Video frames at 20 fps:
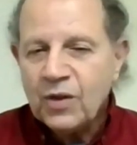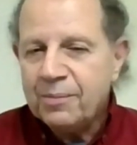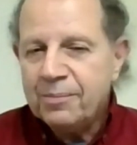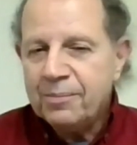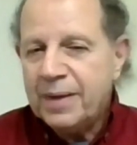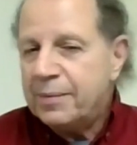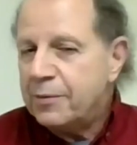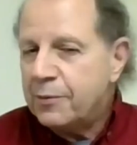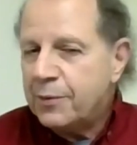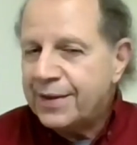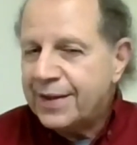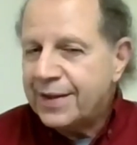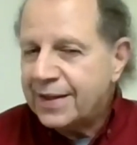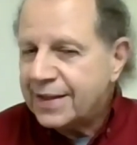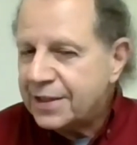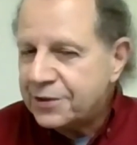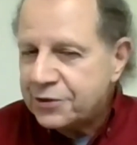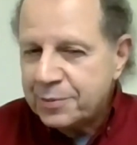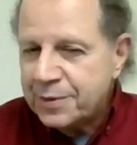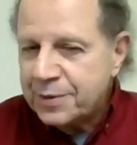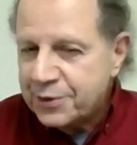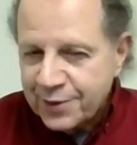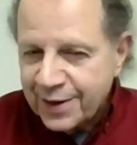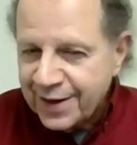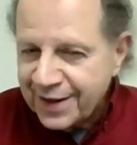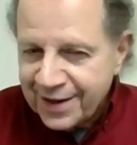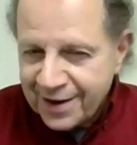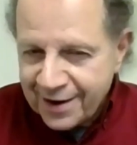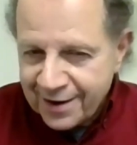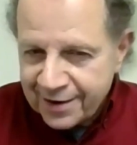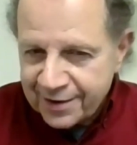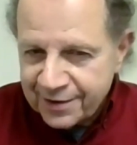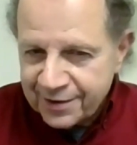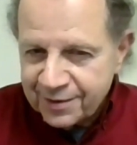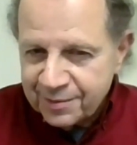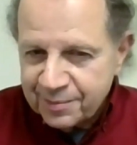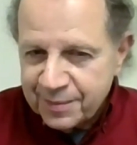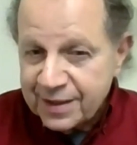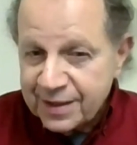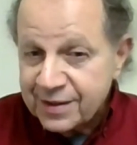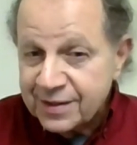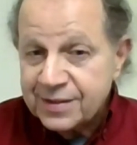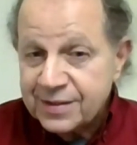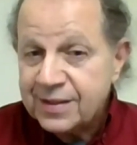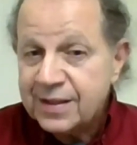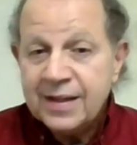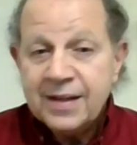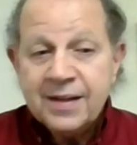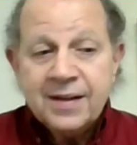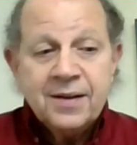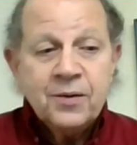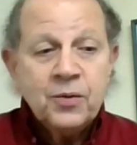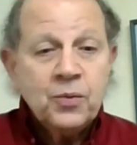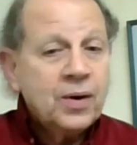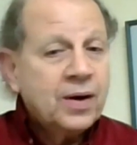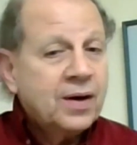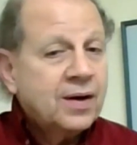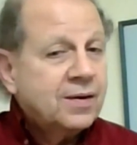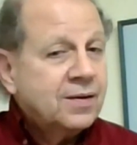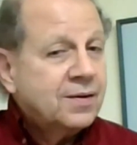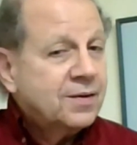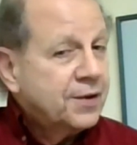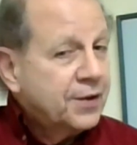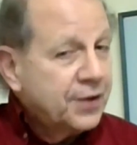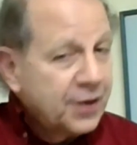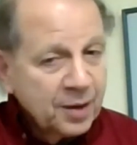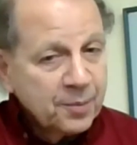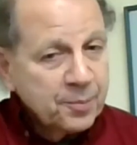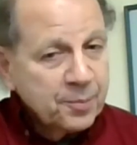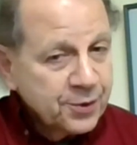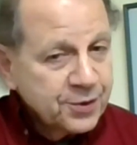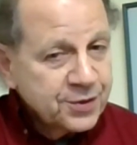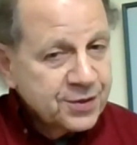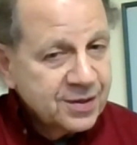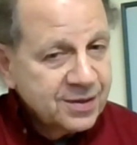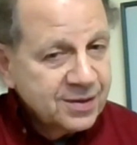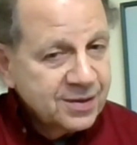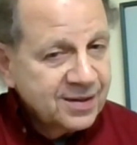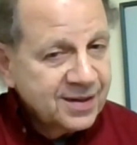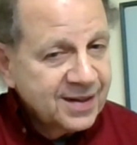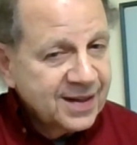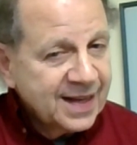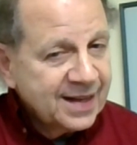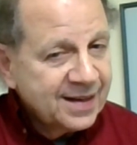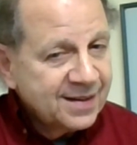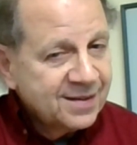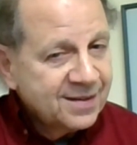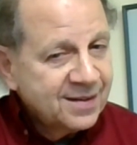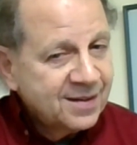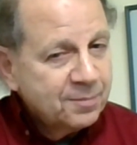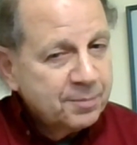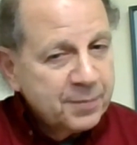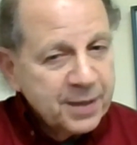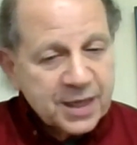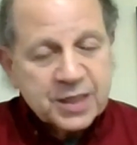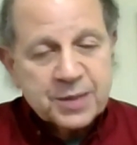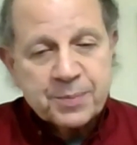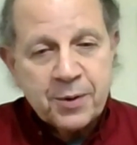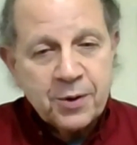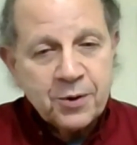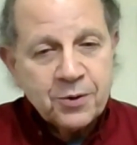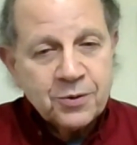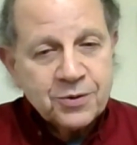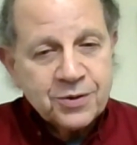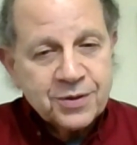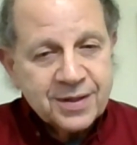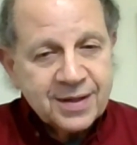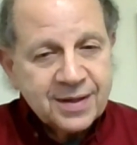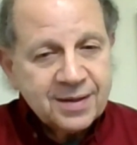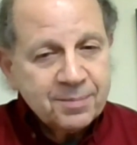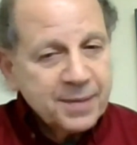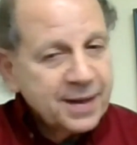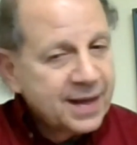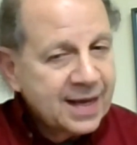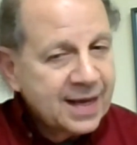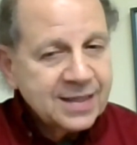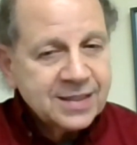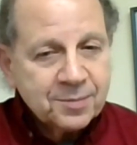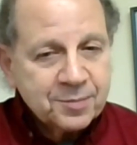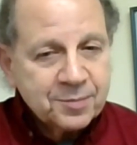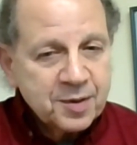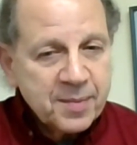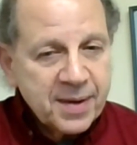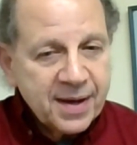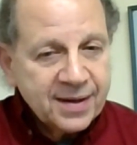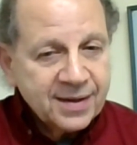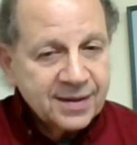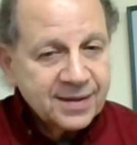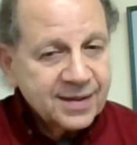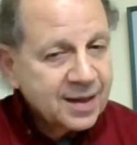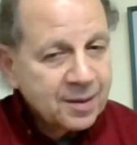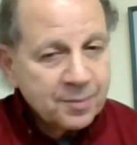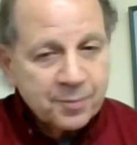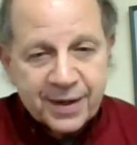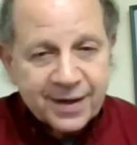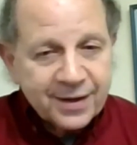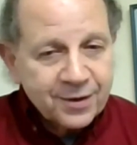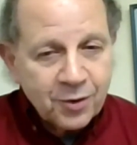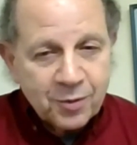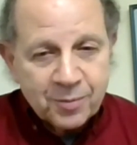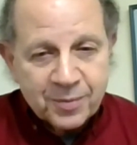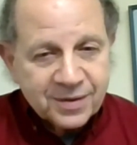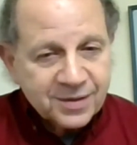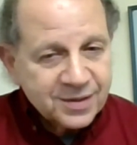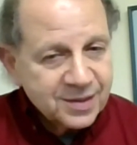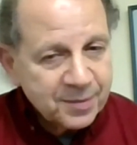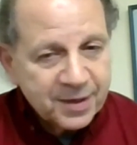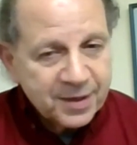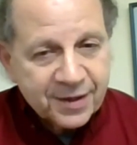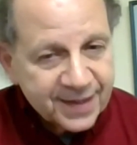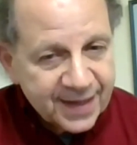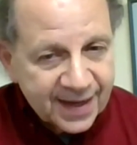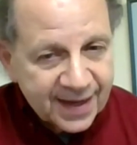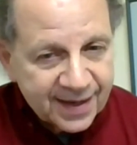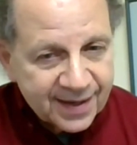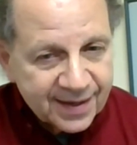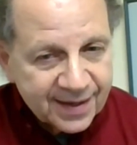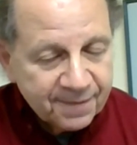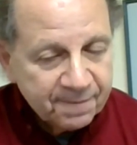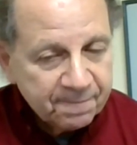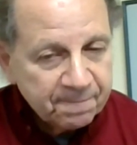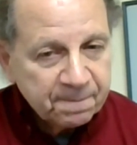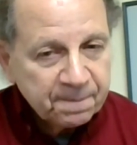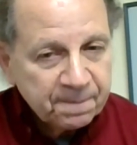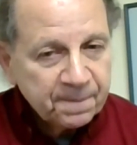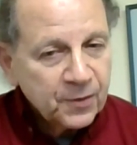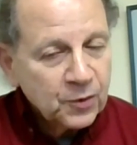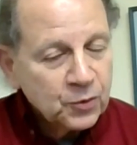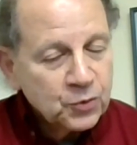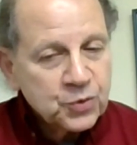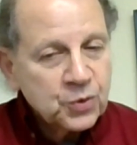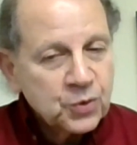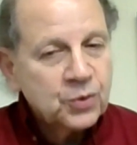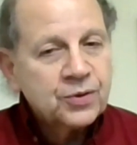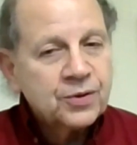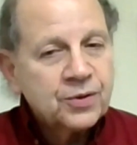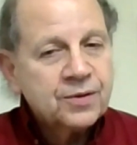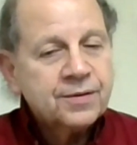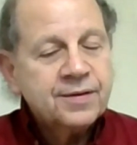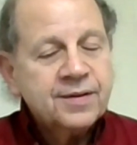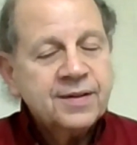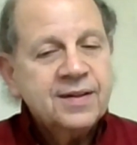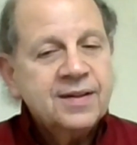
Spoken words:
Maybe we think they should be trying harder because, well, a young person can be exposed and be asymptomatic. They can bring it home and somebody could die who's older.